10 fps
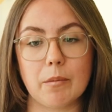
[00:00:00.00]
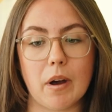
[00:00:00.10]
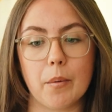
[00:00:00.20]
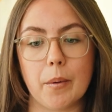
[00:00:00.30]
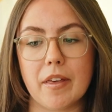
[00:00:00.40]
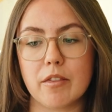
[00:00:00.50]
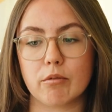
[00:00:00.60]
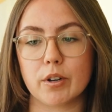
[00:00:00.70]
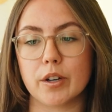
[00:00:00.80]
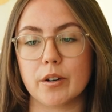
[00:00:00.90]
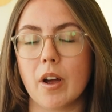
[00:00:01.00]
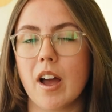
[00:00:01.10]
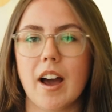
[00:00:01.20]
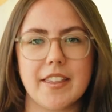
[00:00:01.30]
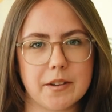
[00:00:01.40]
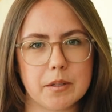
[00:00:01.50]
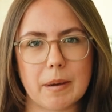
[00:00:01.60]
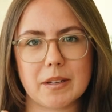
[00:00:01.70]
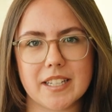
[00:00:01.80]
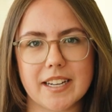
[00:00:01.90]
well. We went through, I think it was
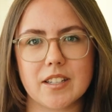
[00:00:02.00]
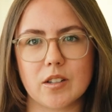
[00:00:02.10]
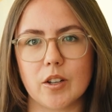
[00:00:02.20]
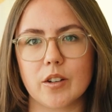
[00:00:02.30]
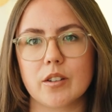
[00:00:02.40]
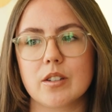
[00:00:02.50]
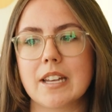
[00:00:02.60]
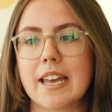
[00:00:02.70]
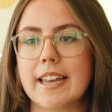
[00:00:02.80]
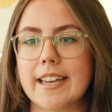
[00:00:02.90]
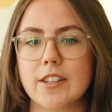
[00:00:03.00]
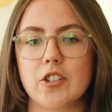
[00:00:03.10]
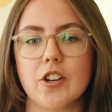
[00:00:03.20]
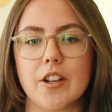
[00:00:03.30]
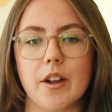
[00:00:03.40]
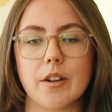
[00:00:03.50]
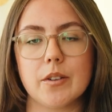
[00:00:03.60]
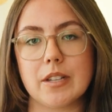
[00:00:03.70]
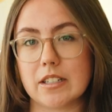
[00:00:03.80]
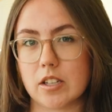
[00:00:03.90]
about 6 looks in the studio
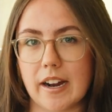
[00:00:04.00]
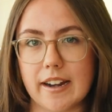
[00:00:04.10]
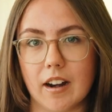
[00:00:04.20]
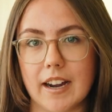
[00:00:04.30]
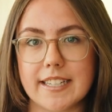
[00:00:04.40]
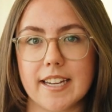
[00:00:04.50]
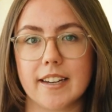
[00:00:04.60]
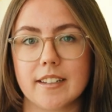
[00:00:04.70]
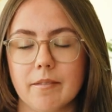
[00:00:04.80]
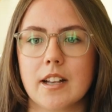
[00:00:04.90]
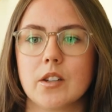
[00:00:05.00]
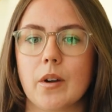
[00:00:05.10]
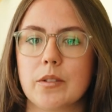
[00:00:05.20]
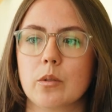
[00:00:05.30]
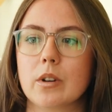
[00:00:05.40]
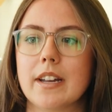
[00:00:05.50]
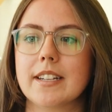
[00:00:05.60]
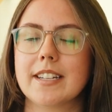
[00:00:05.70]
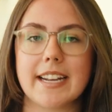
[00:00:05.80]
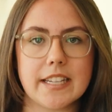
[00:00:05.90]
using Zhiyun lighting. And so I thought
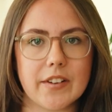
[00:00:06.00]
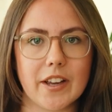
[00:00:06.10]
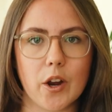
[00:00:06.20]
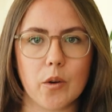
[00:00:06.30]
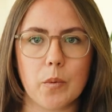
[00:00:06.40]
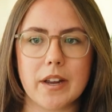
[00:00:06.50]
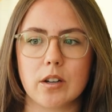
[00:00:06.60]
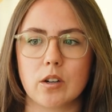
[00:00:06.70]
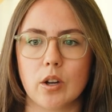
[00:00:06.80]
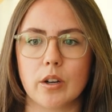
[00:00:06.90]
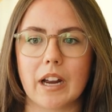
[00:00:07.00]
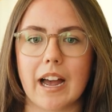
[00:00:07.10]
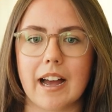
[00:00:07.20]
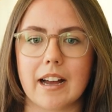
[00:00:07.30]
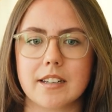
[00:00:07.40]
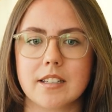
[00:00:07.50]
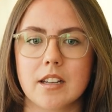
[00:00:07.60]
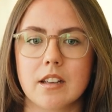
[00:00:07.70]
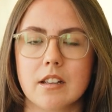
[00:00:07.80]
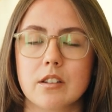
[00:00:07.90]
in today's video, we could look at
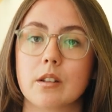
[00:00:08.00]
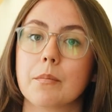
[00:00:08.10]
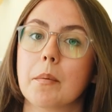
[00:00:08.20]
some